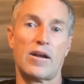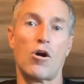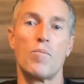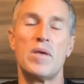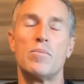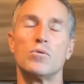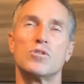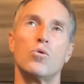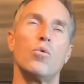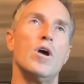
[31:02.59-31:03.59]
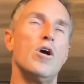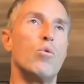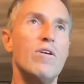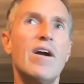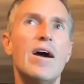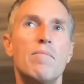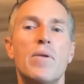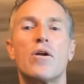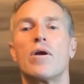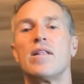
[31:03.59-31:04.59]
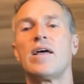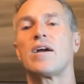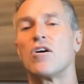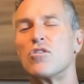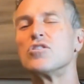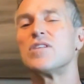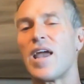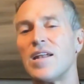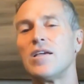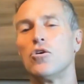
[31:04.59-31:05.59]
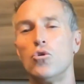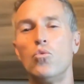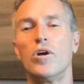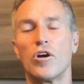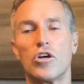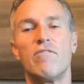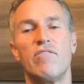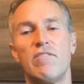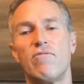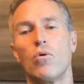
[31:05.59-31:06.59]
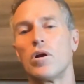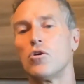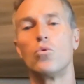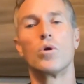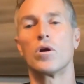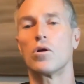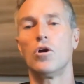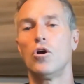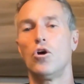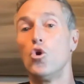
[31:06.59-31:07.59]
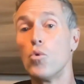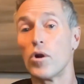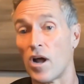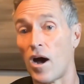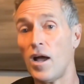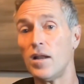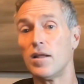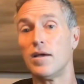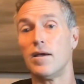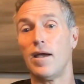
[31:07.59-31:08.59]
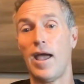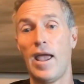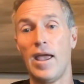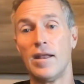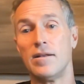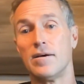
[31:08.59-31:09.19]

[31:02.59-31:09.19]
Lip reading: our people. So we've gotten better at like understanding who we're a good fit for and who we're not, and